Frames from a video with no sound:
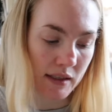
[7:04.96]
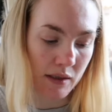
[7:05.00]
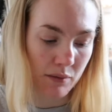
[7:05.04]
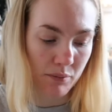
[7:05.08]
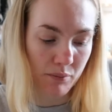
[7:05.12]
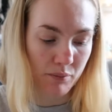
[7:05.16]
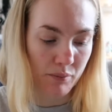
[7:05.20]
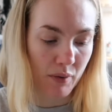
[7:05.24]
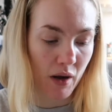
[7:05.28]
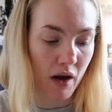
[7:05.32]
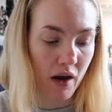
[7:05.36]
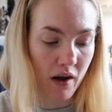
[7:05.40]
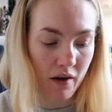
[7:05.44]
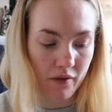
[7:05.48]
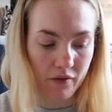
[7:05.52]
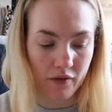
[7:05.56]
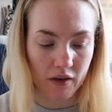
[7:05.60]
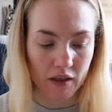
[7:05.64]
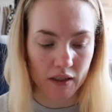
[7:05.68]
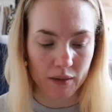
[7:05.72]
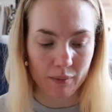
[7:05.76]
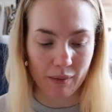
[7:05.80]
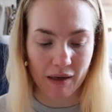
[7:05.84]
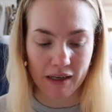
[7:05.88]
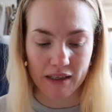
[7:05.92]
the
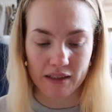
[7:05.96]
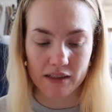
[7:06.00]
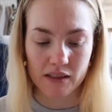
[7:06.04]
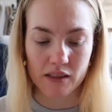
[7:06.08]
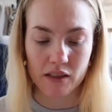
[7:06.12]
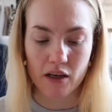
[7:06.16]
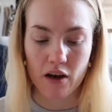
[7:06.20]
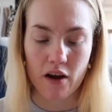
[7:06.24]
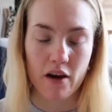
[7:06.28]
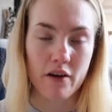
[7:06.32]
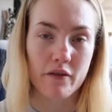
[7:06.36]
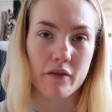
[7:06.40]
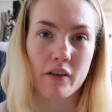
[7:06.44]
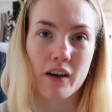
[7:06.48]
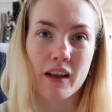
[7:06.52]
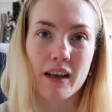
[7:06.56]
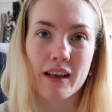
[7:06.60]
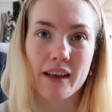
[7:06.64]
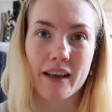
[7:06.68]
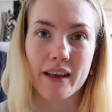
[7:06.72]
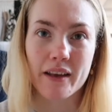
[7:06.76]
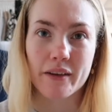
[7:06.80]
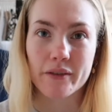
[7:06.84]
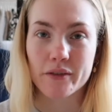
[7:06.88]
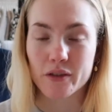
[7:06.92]
perfect place to go for like a
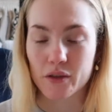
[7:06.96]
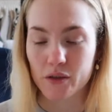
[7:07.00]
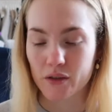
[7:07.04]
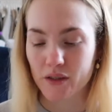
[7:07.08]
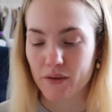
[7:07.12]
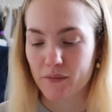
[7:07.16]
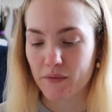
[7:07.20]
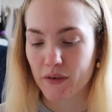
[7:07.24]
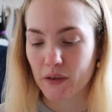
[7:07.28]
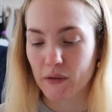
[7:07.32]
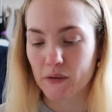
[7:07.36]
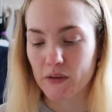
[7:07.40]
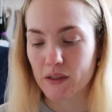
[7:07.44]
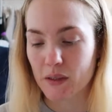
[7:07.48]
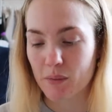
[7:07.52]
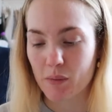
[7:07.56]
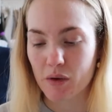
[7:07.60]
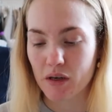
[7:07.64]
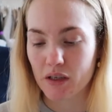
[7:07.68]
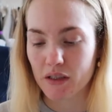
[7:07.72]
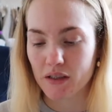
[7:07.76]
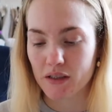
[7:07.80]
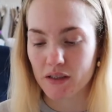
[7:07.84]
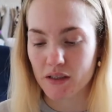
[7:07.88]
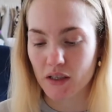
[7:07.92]
gift or something for
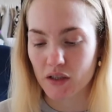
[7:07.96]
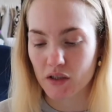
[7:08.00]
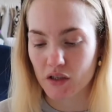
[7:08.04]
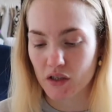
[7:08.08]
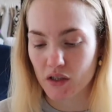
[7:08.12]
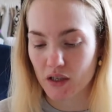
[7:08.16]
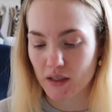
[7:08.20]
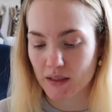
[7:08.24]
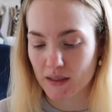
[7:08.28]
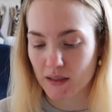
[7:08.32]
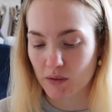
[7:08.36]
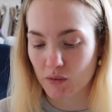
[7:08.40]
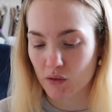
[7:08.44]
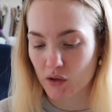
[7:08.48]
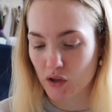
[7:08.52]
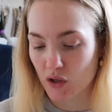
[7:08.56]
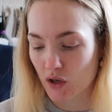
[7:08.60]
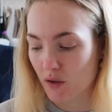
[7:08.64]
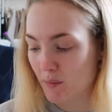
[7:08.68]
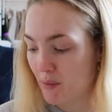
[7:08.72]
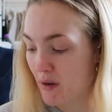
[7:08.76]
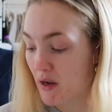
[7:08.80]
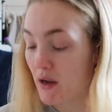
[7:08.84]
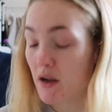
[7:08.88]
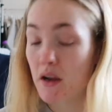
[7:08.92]
someone. It's such a nice little
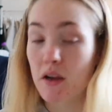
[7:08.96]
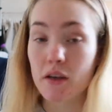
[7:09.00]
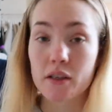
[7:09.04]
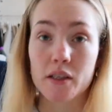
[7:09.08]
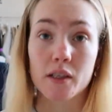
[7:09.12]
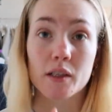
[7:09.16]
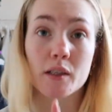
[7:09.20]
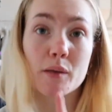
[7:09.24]
shop. So